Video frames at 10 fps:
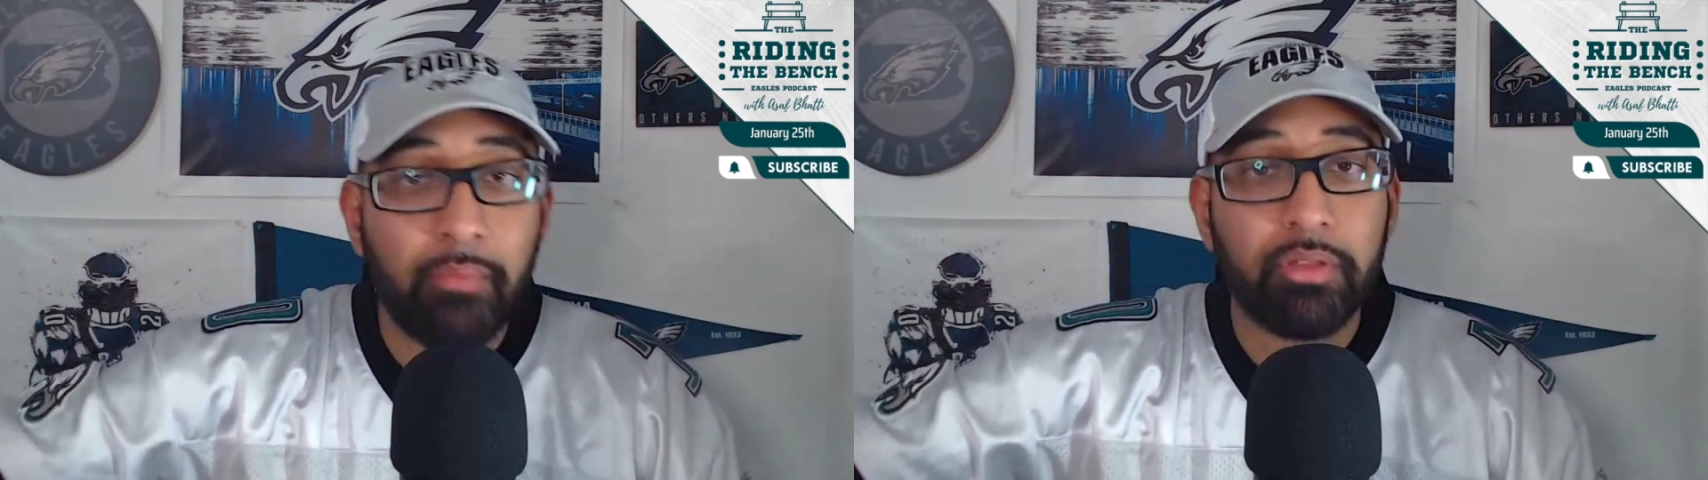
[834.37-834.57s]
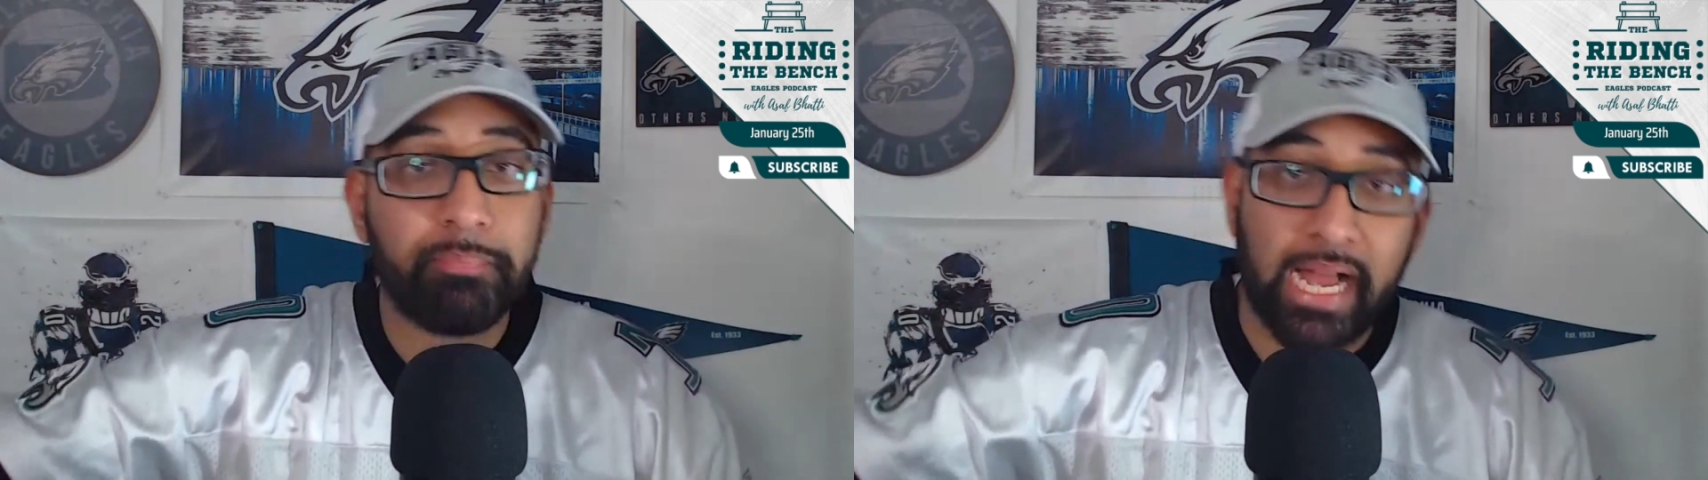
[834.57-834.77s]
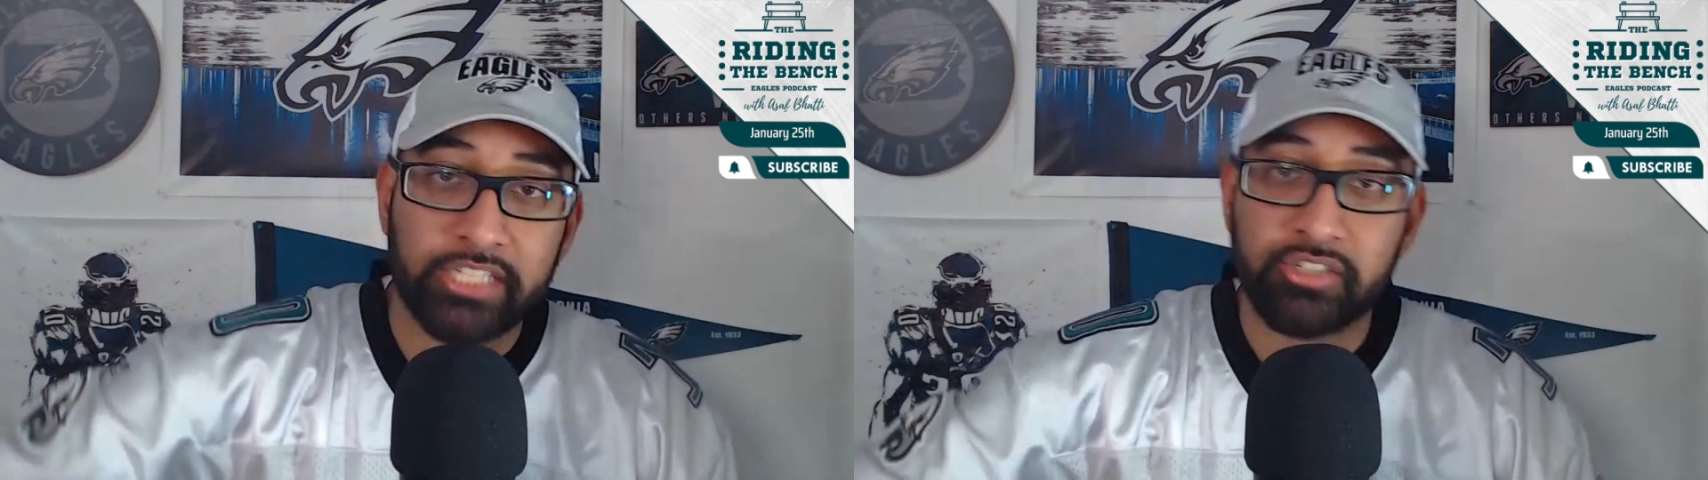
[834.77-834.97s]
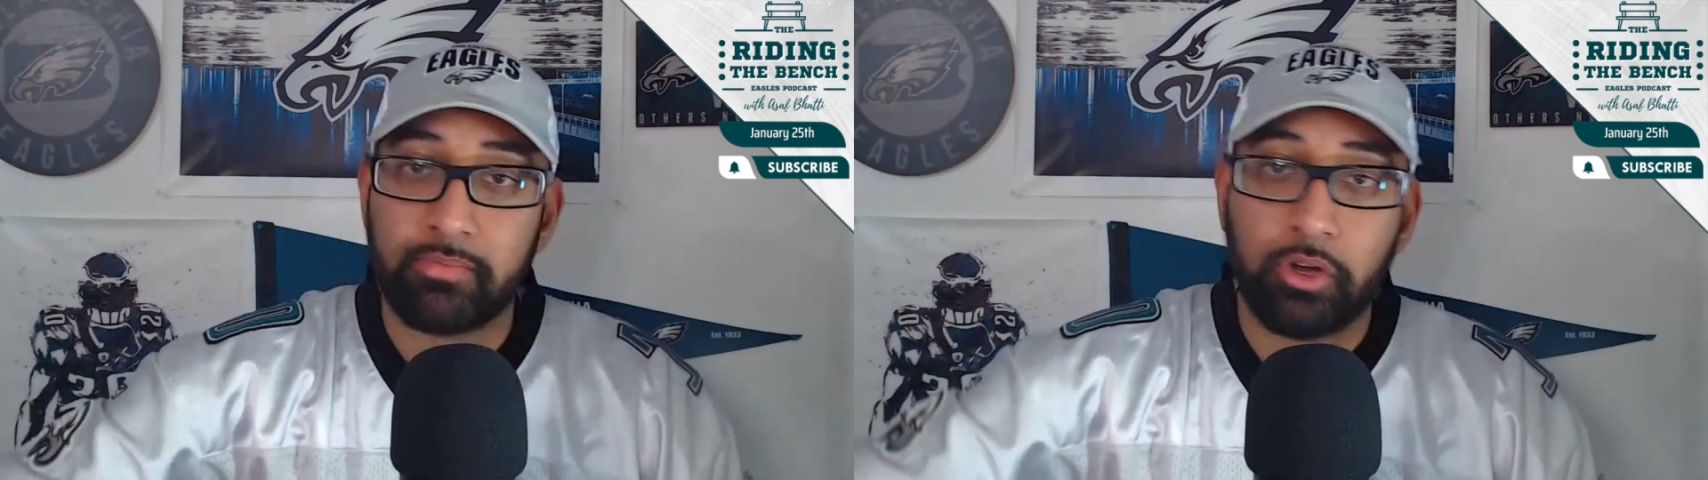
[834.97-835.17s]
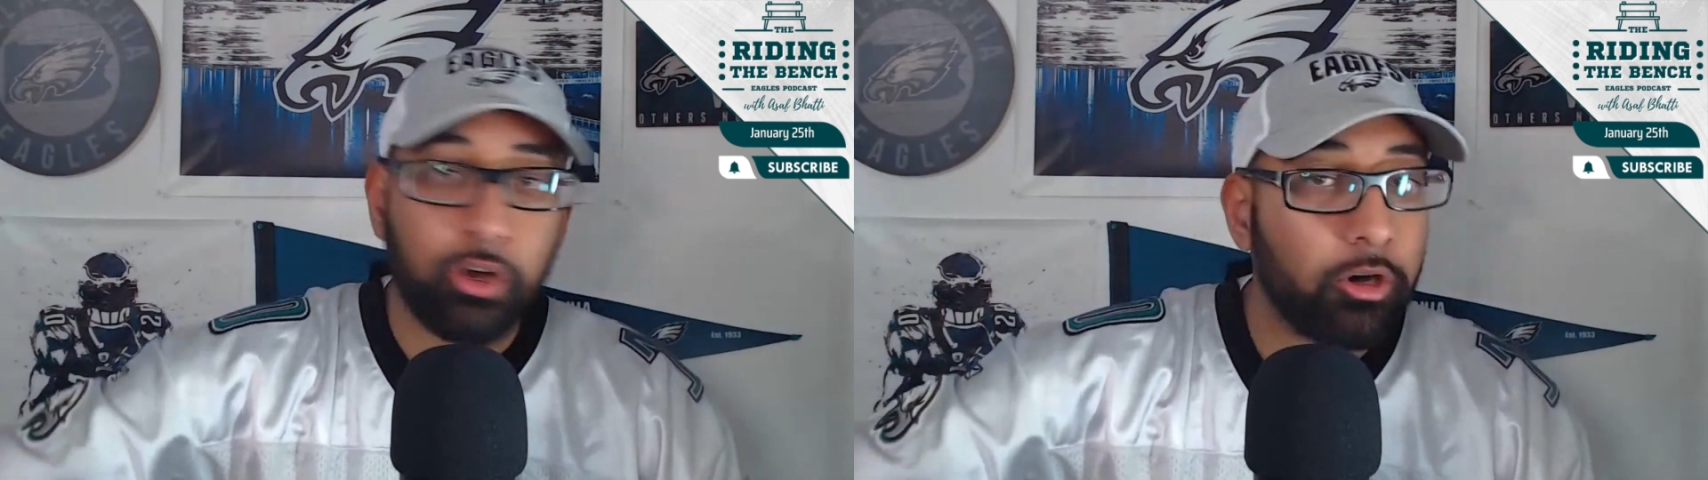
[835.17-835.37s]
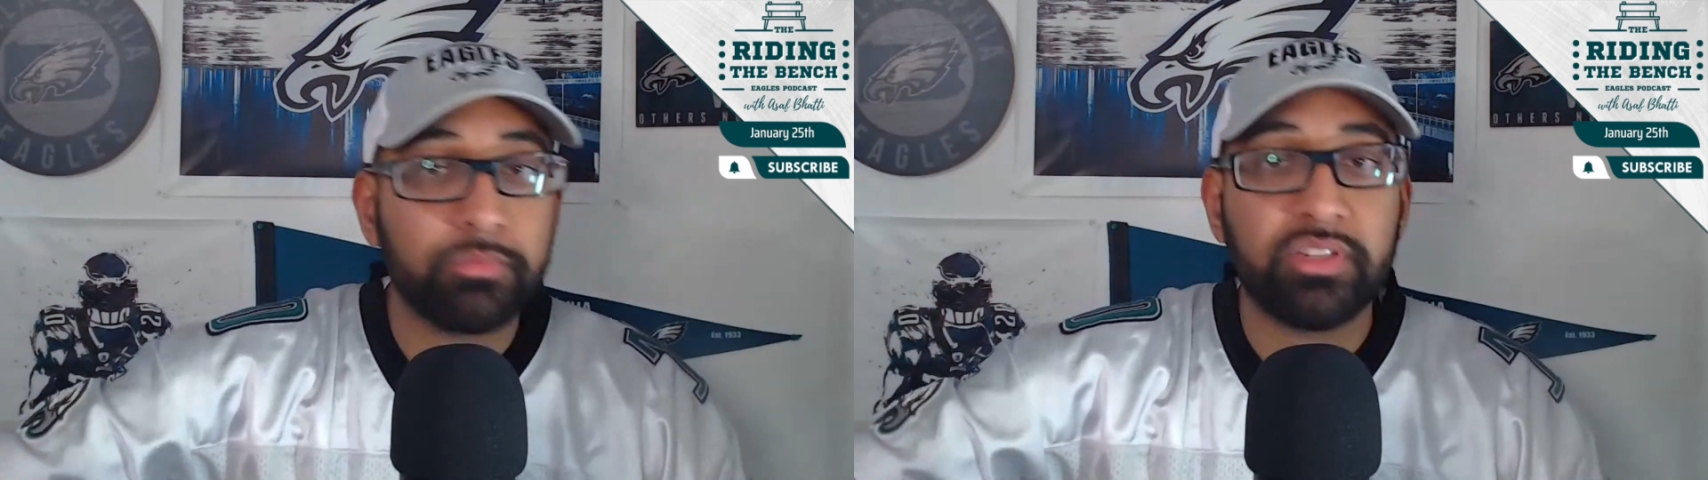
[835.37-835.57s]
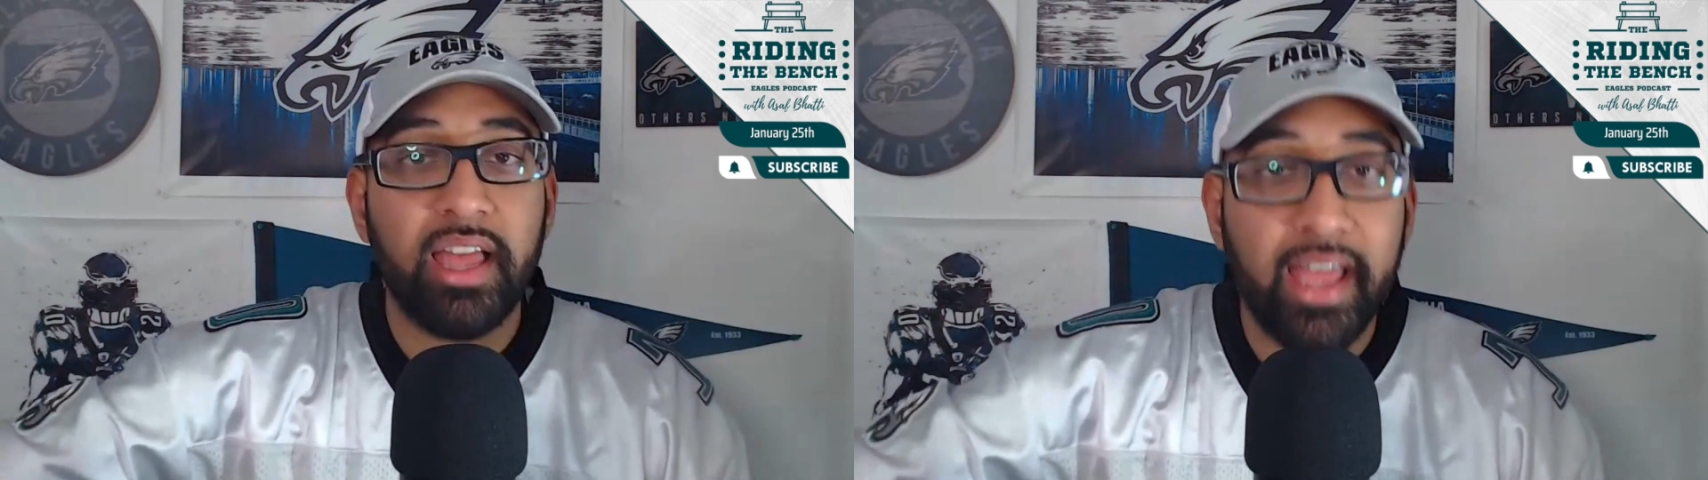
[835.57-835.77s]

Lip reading: with Patrick Mahomes,